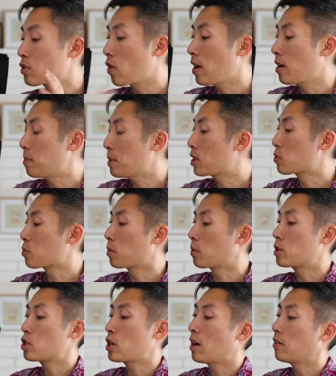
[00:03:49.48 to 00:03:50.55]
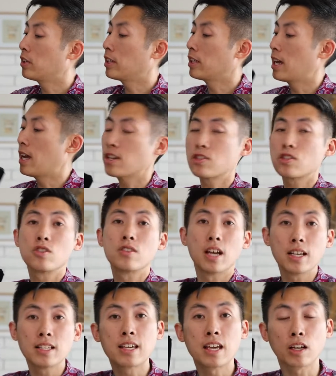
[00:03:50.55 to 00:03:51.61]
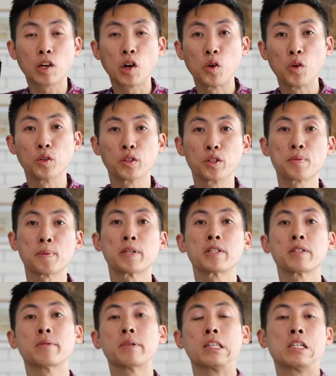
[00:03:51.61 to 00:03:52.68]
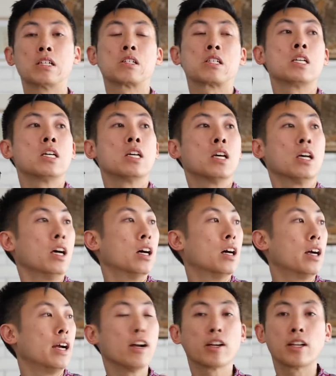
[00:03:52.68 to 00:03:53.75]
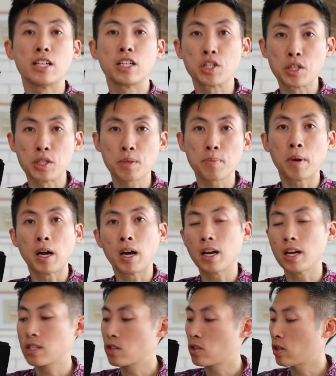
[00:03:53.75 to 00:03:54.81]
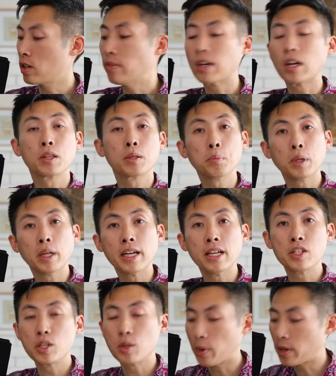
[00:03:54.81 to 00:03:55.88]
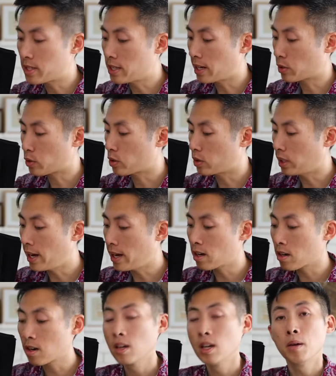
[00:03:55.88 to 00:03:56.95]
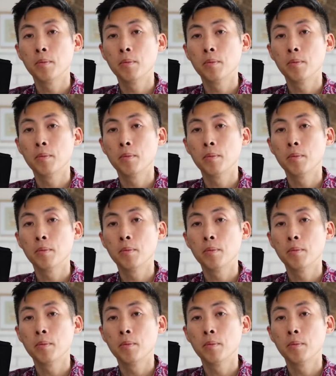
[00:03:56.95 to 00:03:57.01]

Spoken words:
is great because when we're traveling, Esther does get cold, especially when there's air-conditioned spots or even on the plane, she wants an extra layer.